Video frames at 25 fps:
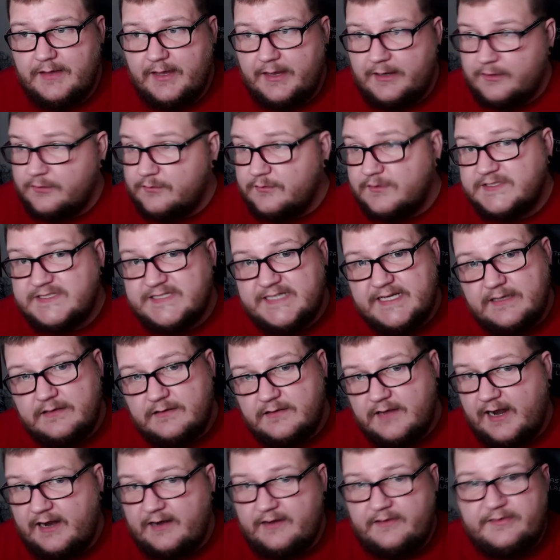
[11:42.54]
And you're going to see a
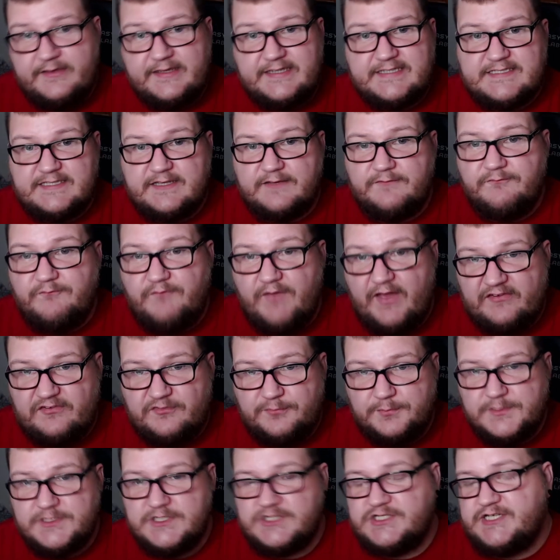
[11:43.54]
lot of these
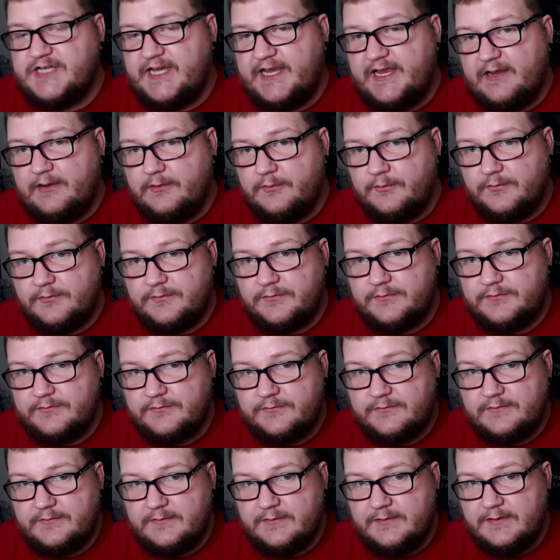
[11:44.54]
investment
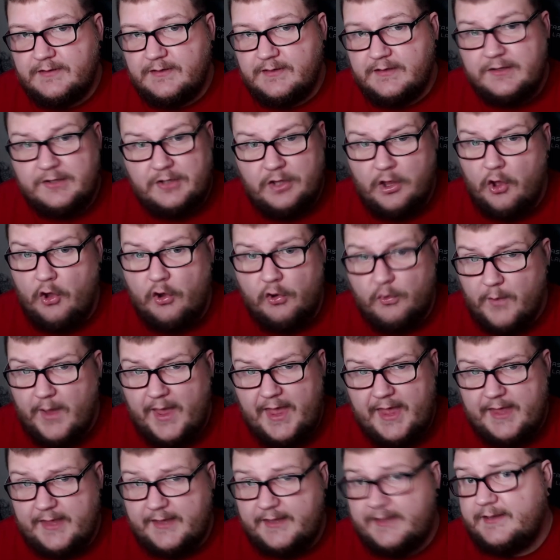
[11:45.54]
channels go
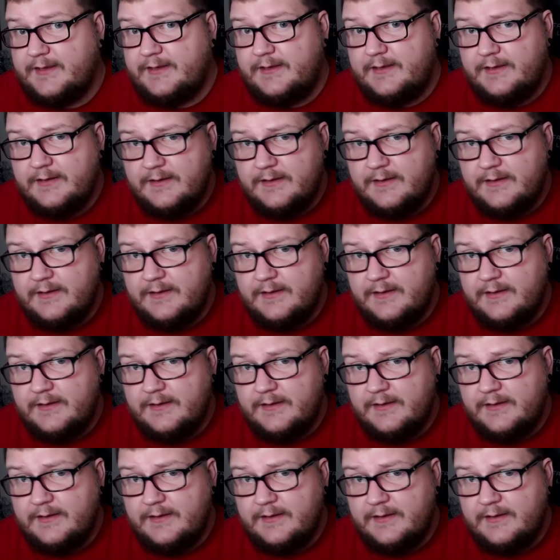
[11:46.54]
away.